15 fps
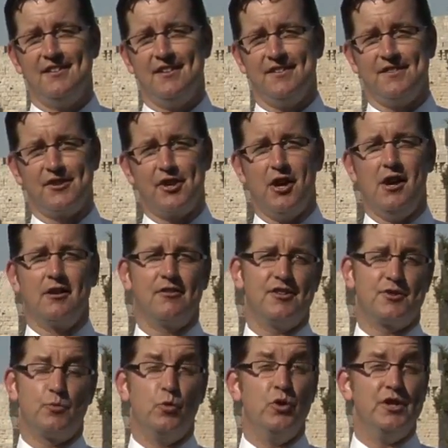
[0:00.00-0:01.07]
that the
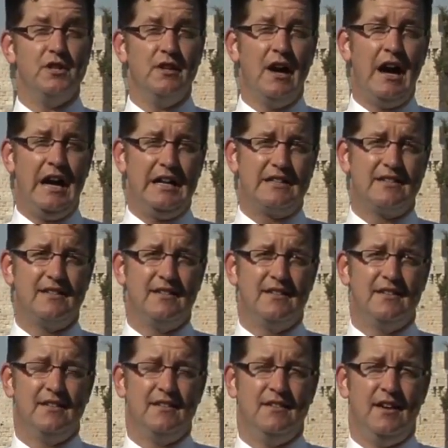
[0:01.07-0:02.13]
Congress would not
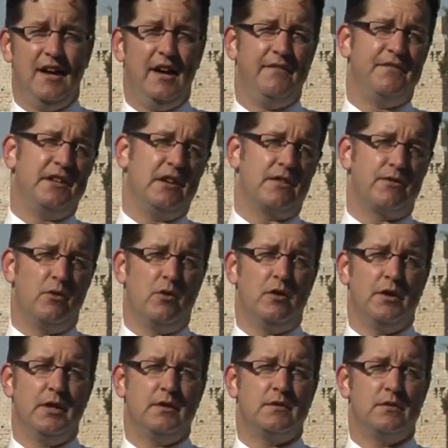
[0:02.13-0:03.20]
have the
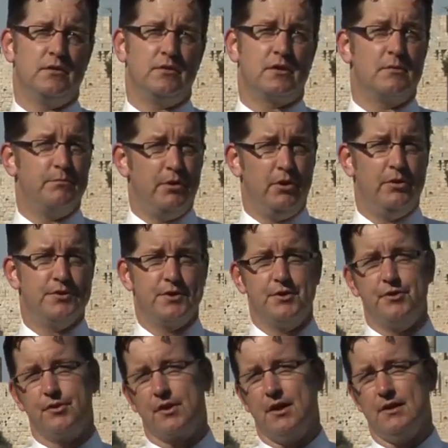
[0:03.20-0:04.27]
authority to compose a
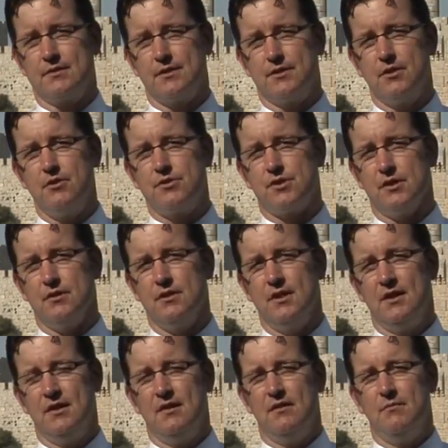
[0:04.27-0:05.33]
new constitution,
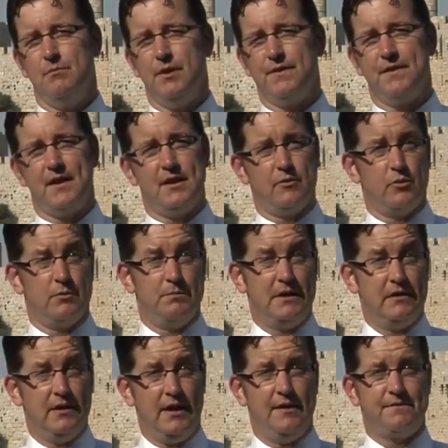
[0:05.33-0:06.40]
but that it would
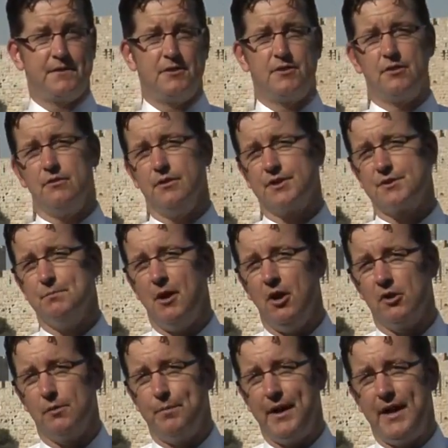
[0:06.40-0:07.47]
be left to a
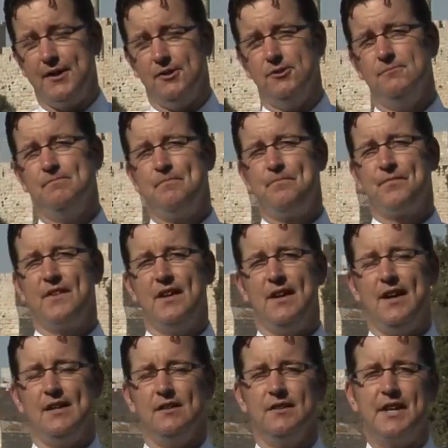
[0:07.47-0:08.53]
smaller panel
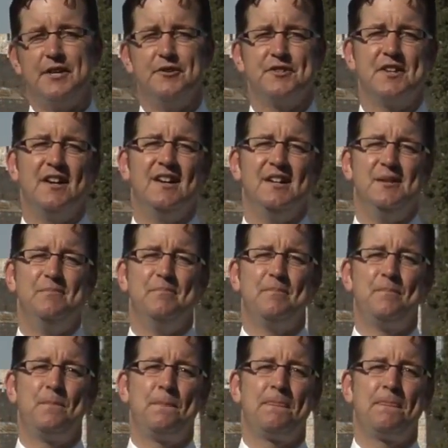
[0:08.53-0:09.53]
at a later time.